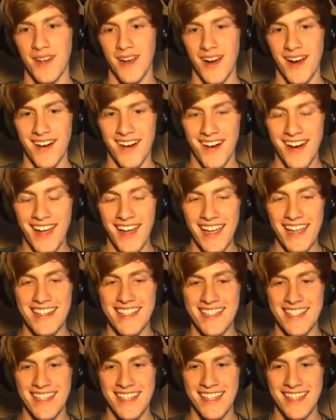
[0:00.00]
All
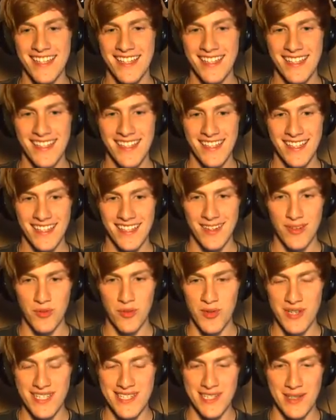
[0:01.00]
right,
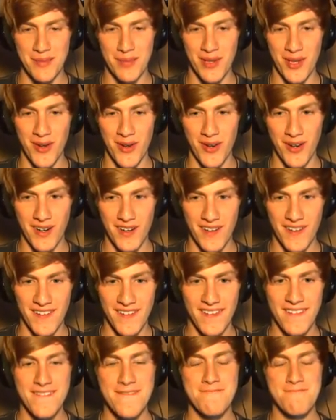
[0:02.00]
whistleblower.
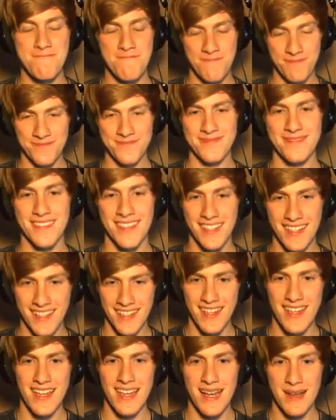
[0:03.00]

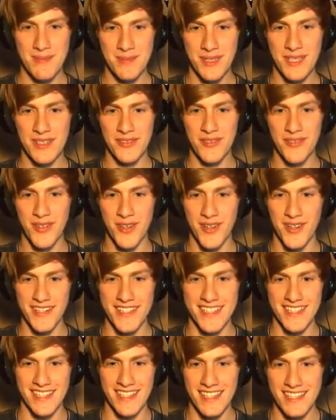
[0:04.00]
I'm looking
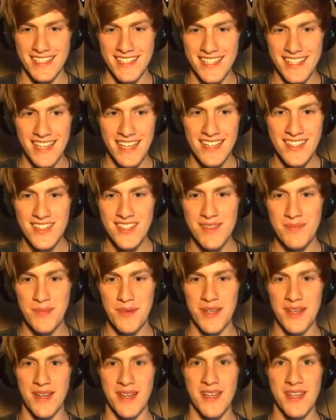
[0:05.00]
forward to this. Should
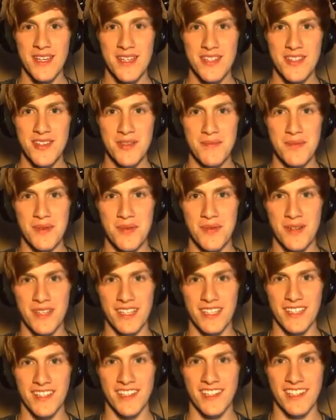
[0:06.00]
be
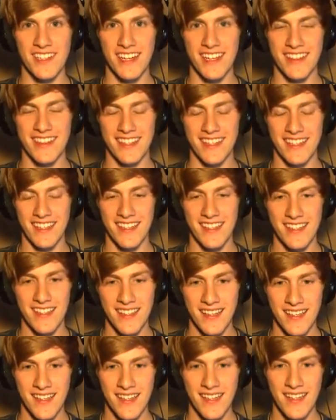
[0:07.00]
really good, I think.
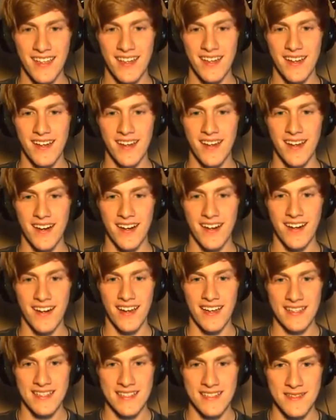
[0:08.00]
All
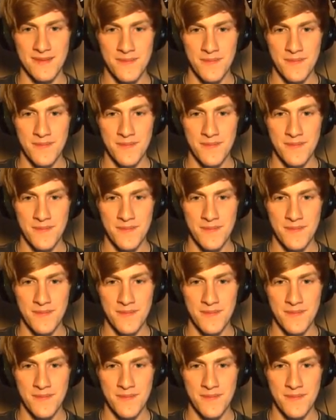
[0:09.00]
right.